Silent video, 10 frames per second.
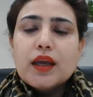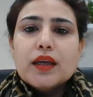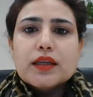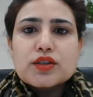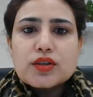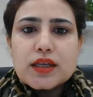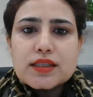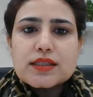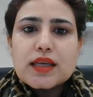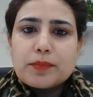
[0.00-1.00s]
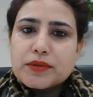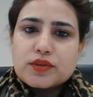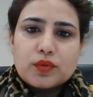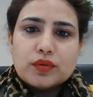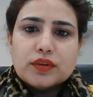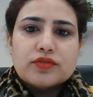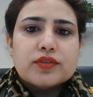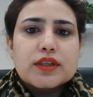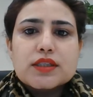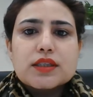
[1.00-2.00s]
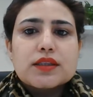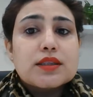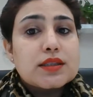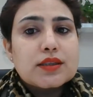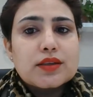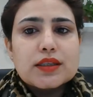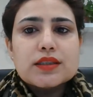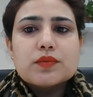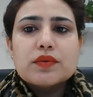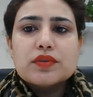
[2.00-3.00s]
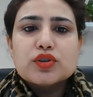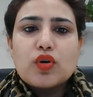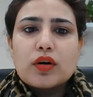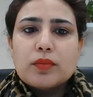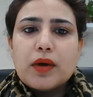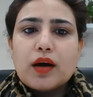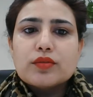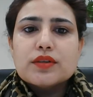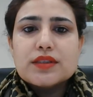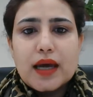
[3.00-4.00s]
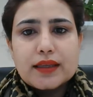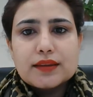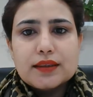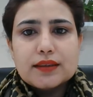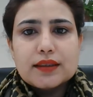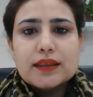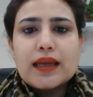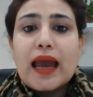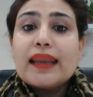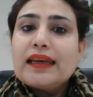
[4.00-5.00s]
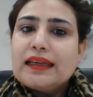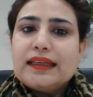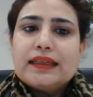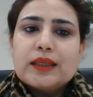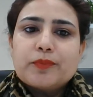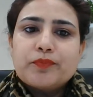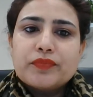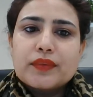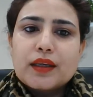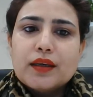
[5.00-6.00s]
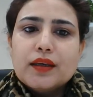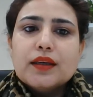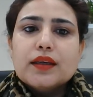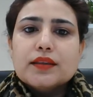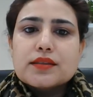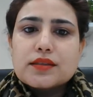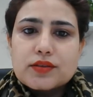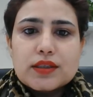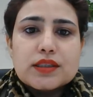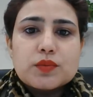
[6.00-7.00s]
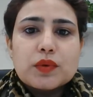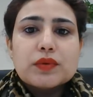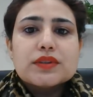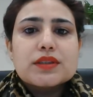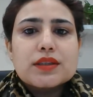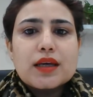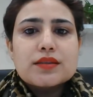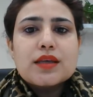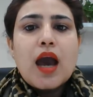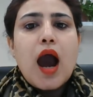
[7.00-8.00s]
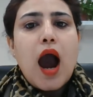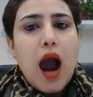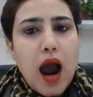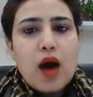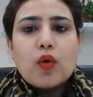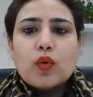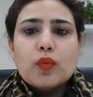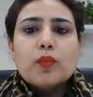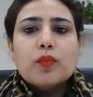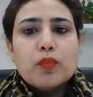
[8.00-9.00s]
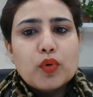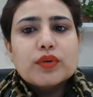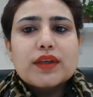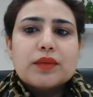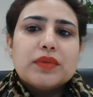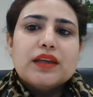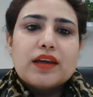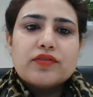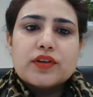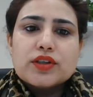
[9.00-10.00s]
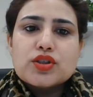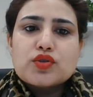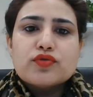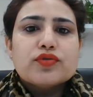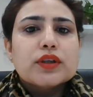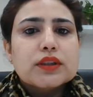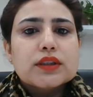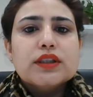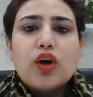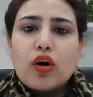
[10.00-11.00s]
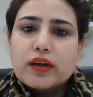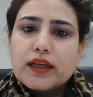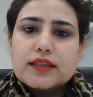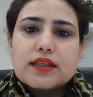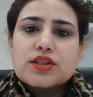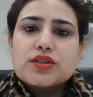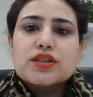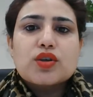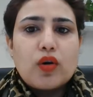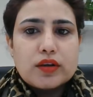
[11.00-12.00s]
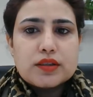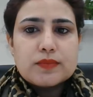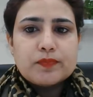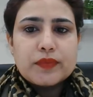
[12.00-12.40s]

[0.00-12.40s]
In today's episode, the first in this series, we will talk about design thinking and lean. In the series, we will discuss how both can be leveraged to further the organization's cause.